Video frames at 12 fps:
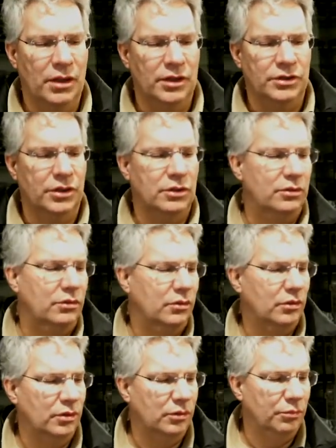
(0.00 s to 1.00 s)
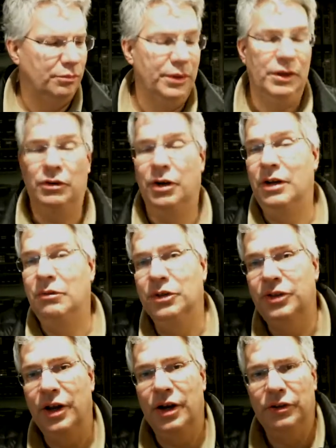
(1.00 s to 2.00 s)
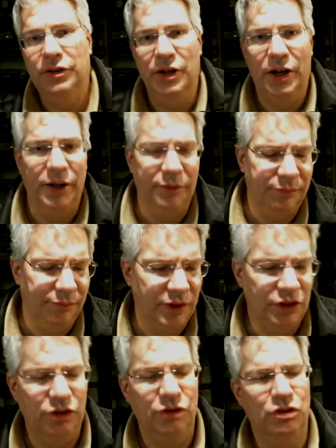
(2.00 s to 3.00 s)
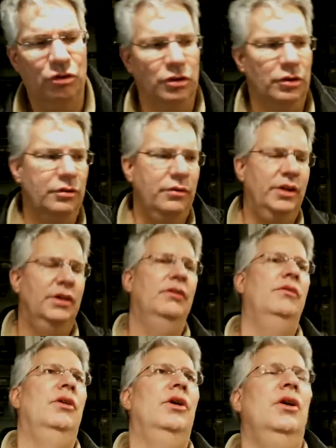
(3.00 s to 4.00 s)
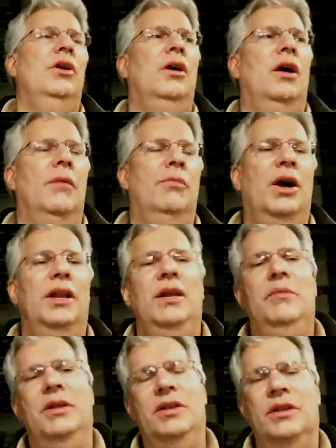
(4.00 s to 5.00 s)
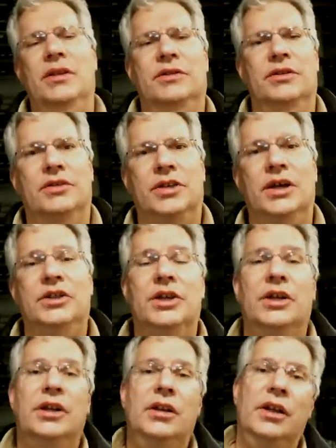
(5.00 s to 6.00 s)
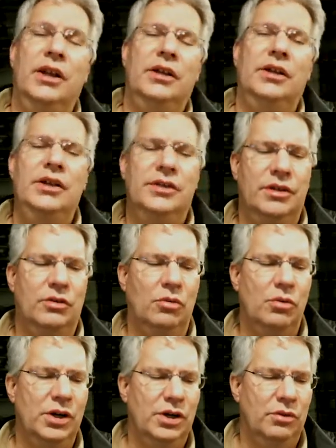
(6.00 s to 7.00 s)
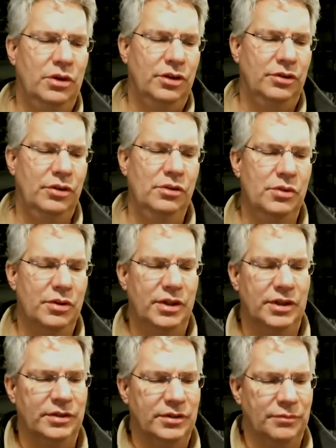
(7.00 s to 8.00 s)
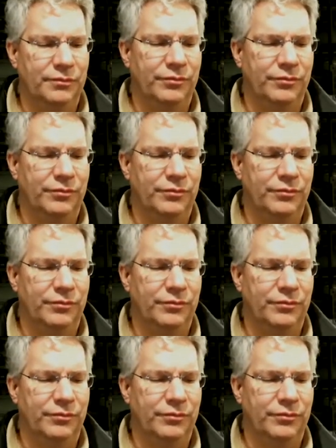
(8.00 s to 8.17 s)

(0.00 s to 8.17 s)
So Bill Green was there tonight as usual, and I brought him into this discussion, and he said, well, what do you want to do with this?